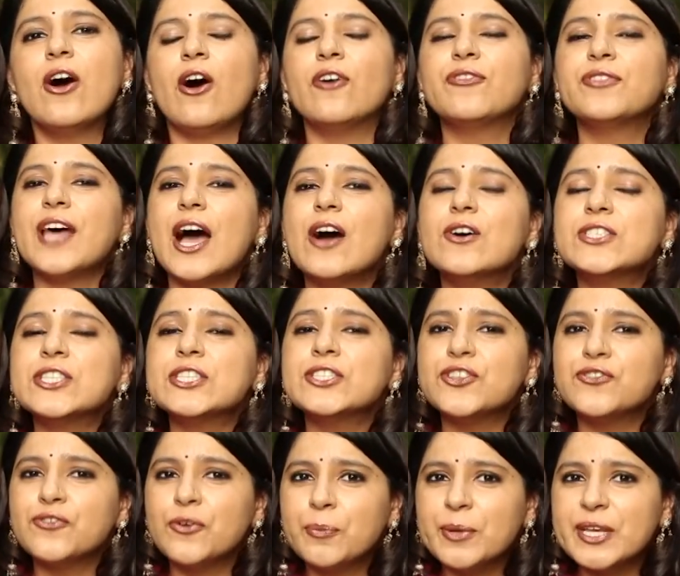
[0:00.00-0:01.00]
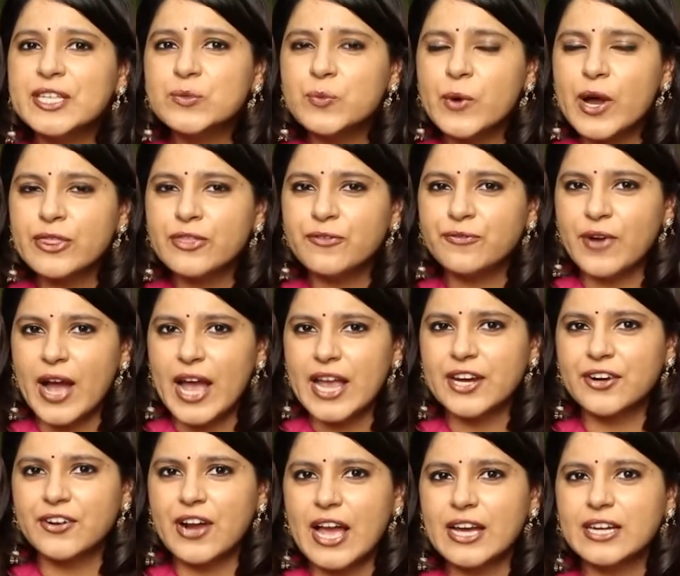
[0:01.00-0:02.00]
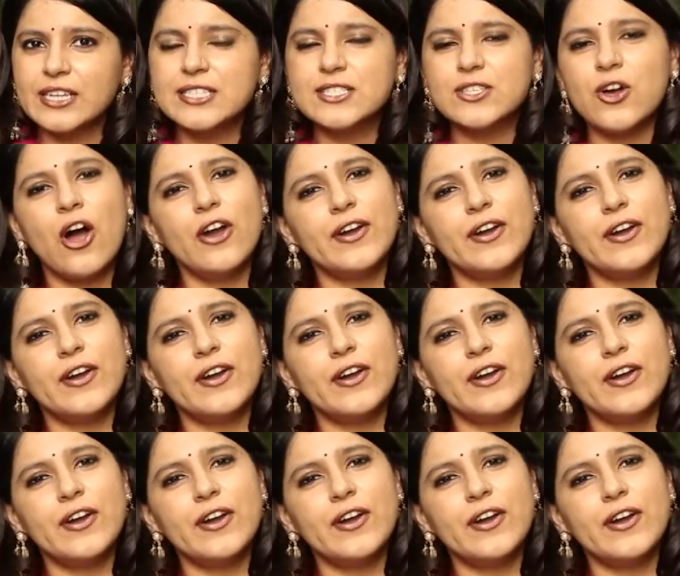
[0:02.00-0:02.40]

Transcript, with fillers: of thousands of rupees worth of firecrackers